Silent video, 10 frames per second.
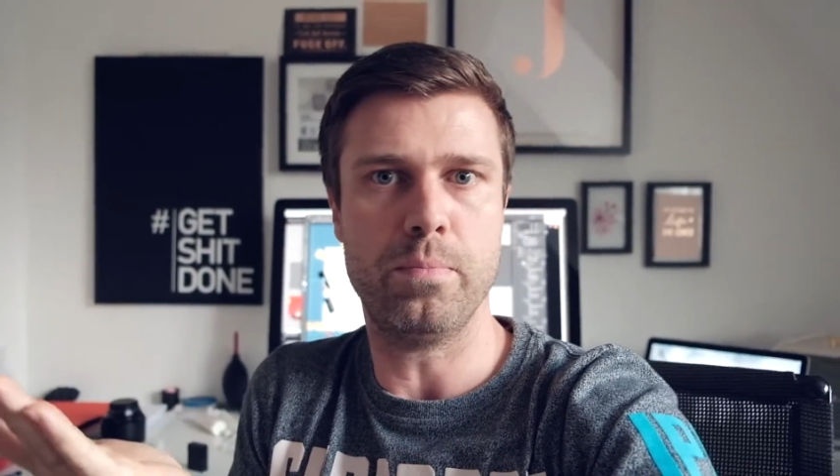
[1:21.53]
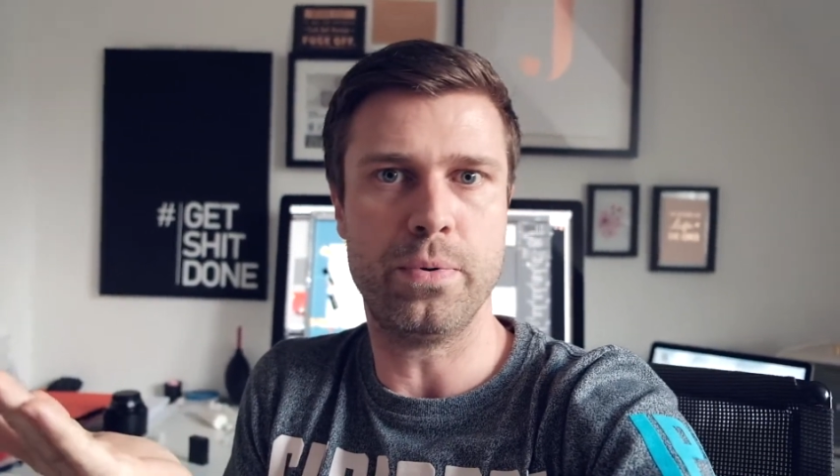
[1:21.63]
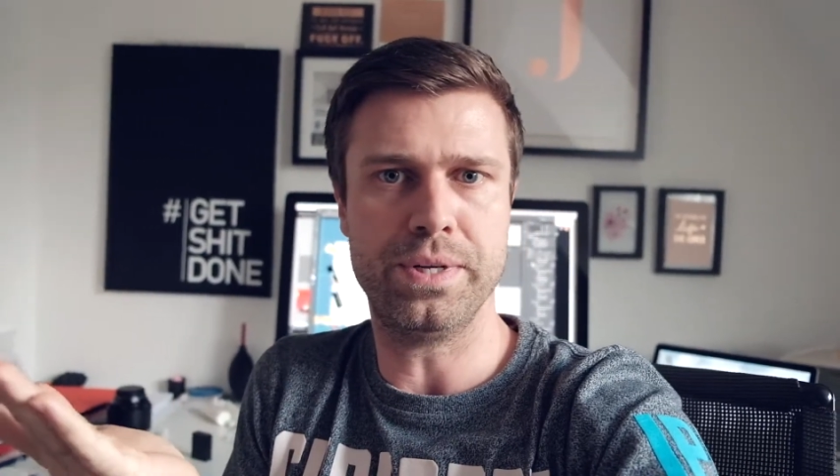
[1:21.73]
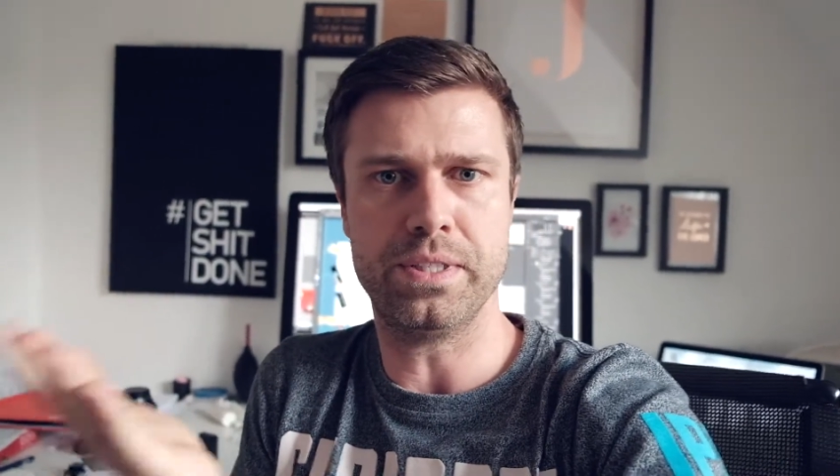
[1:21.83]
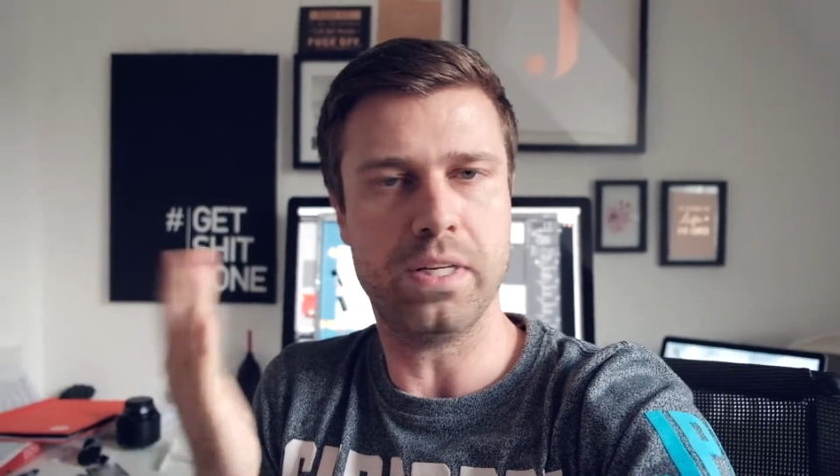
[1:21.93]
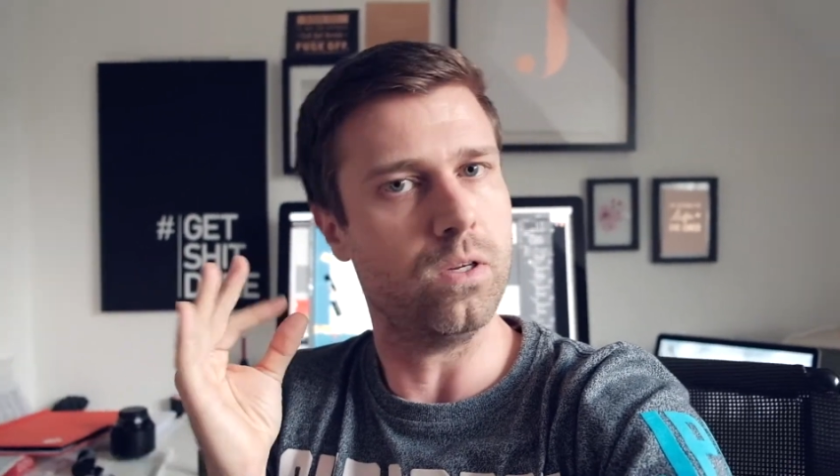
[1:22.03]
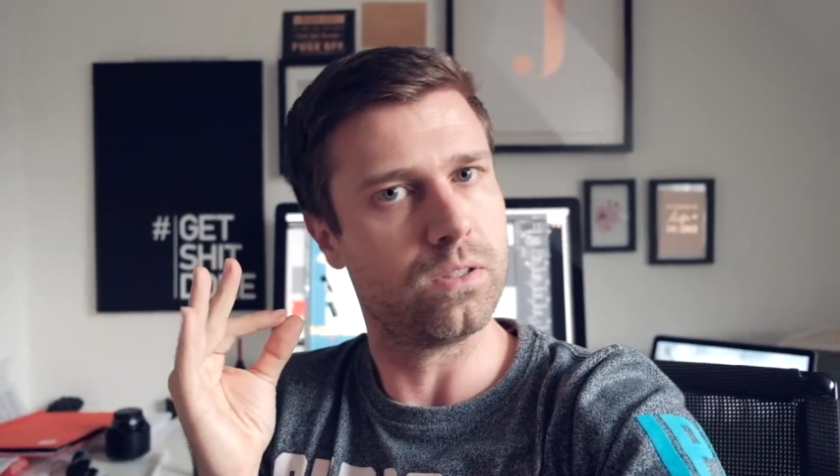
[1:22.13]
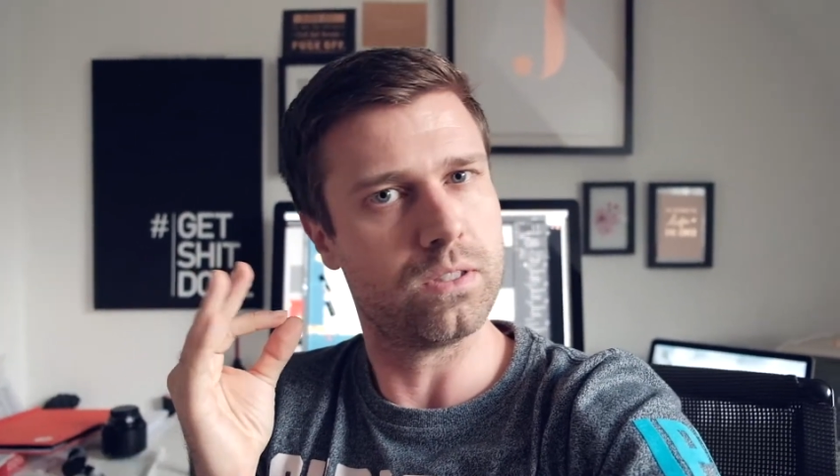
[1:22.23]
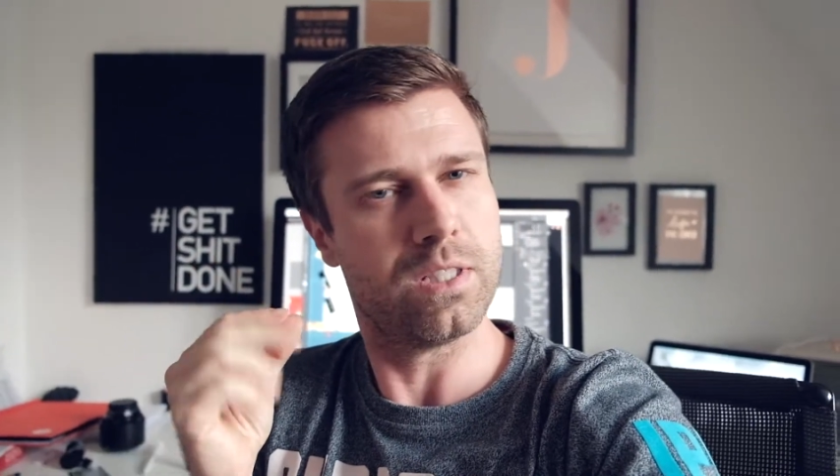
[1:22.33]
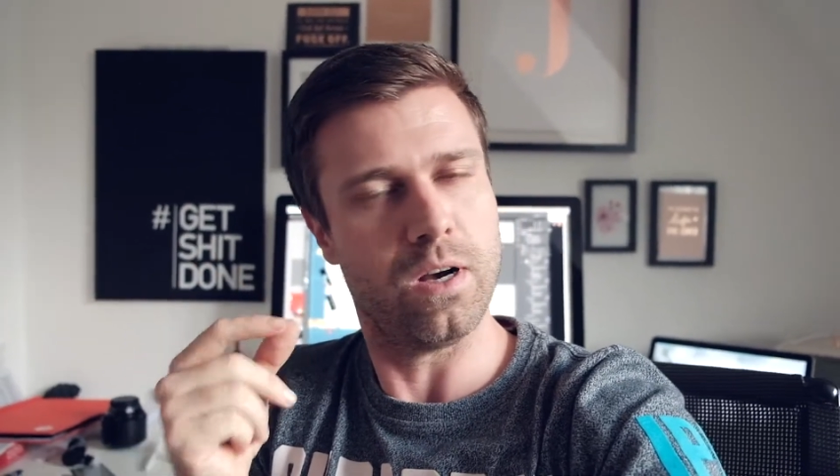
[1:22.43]
the print. It
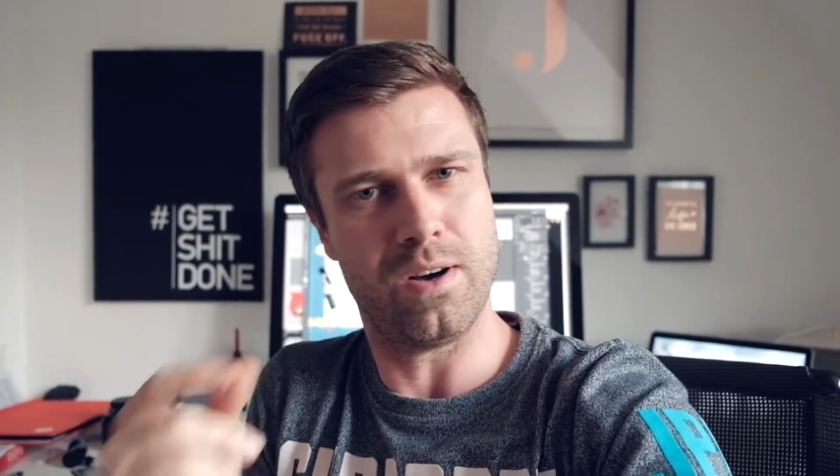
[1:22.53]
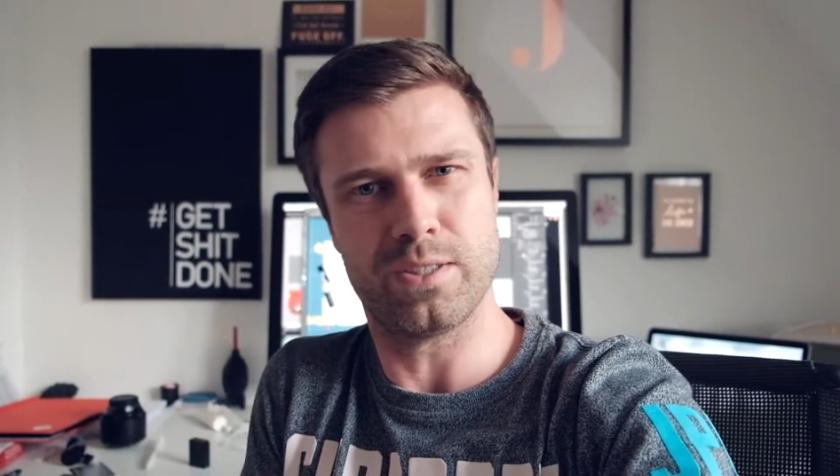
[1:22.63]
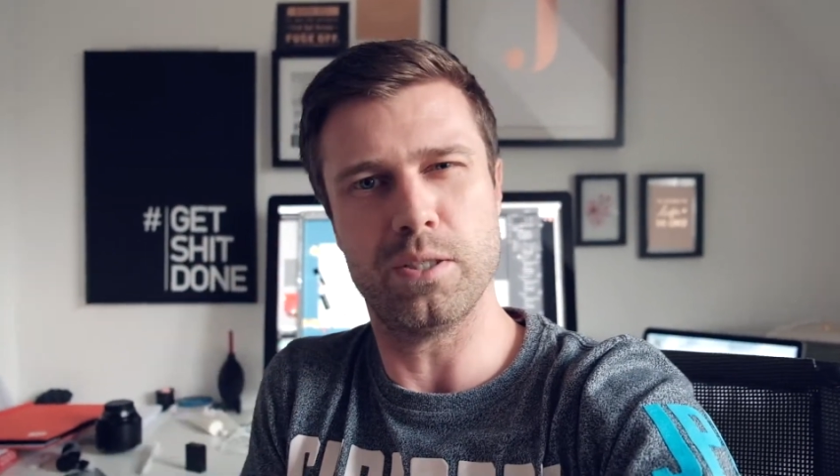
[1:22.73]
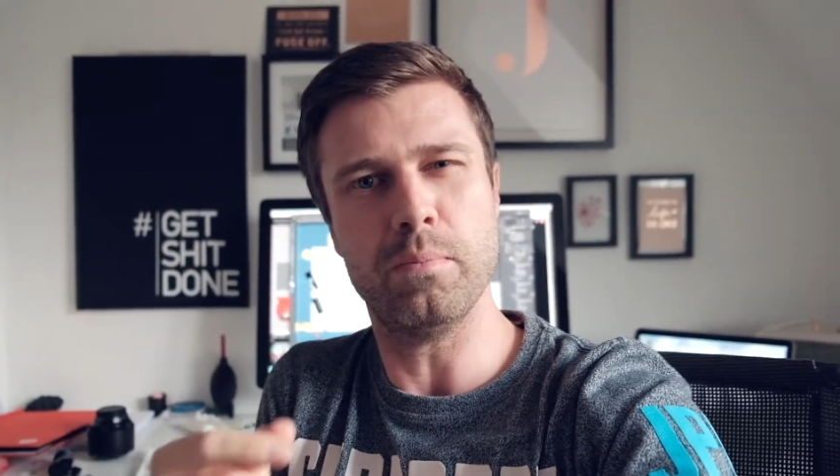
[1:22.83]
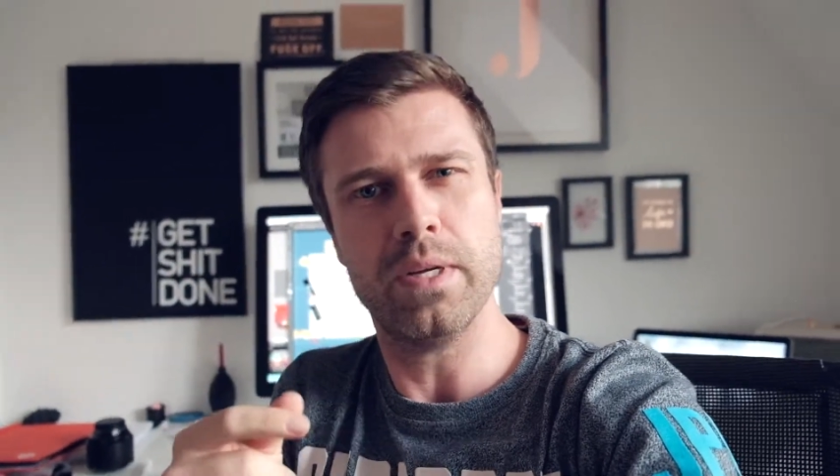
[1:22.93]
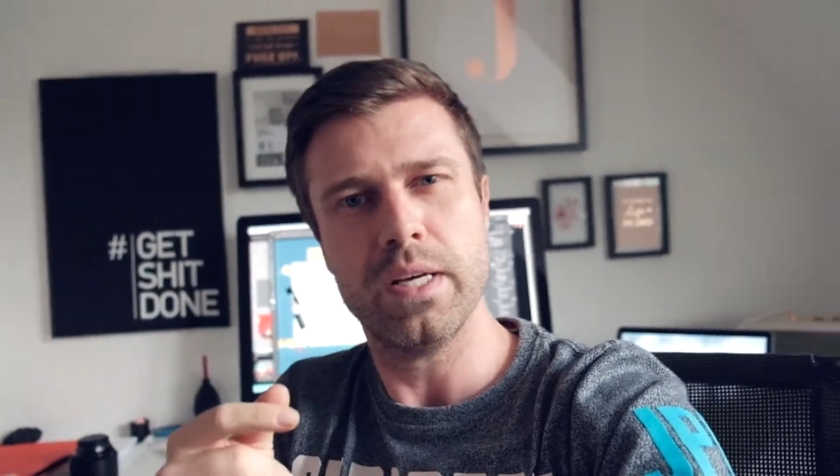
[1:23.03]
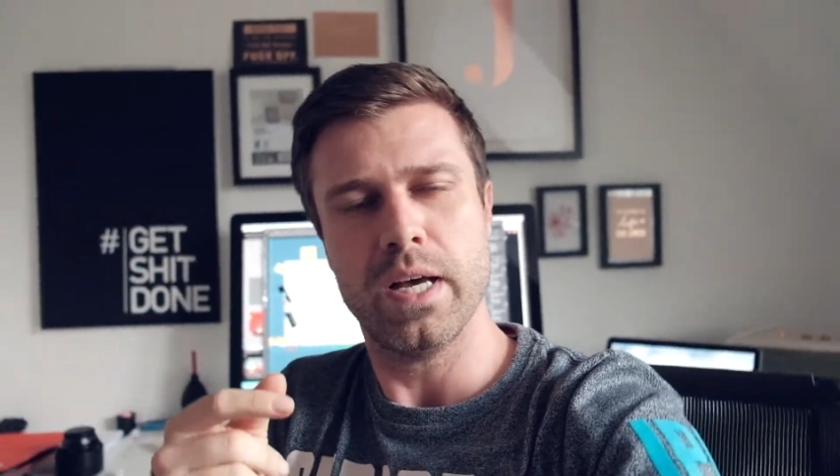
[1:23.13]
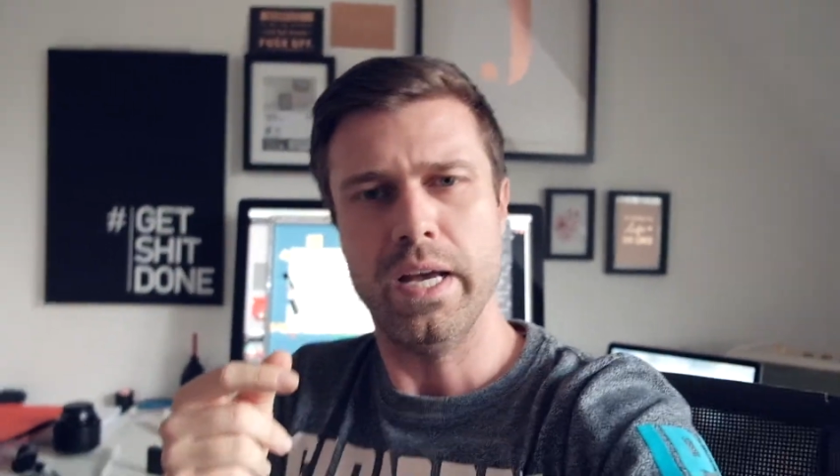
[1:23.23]
looks awesome.